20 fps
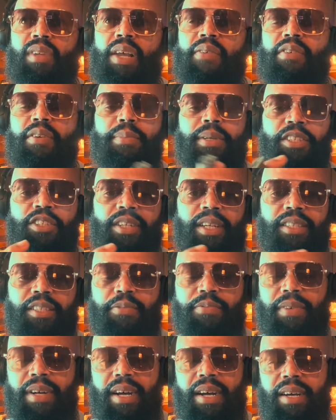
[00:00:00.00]
been
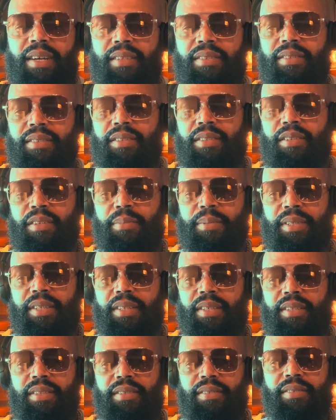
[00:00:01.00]
justified. You know what I'm
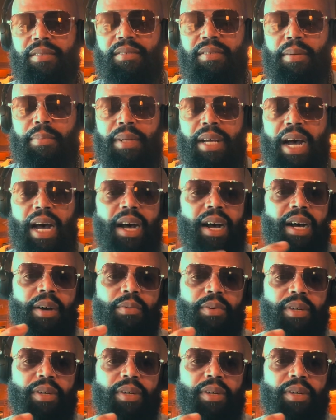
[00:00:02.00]
saying? I mean, I